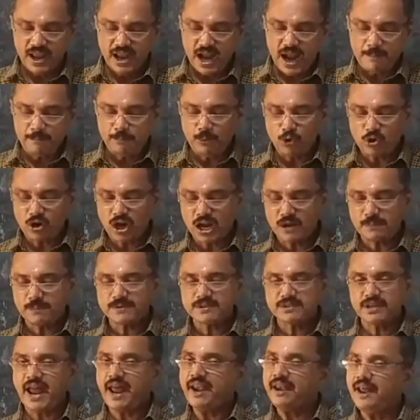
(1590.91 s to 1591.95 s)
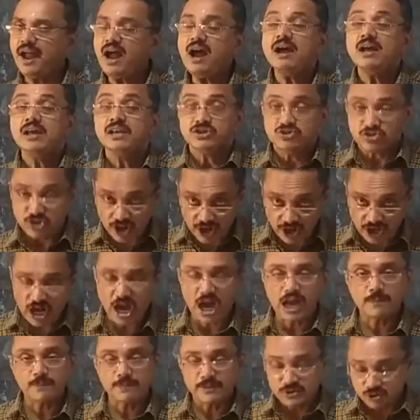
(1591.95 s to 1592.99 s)
Apocarpus and
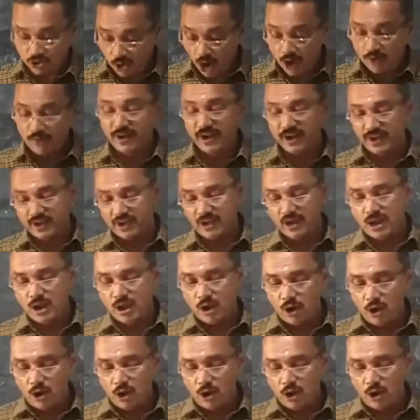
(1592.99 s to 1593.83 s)
syncarpus ovary.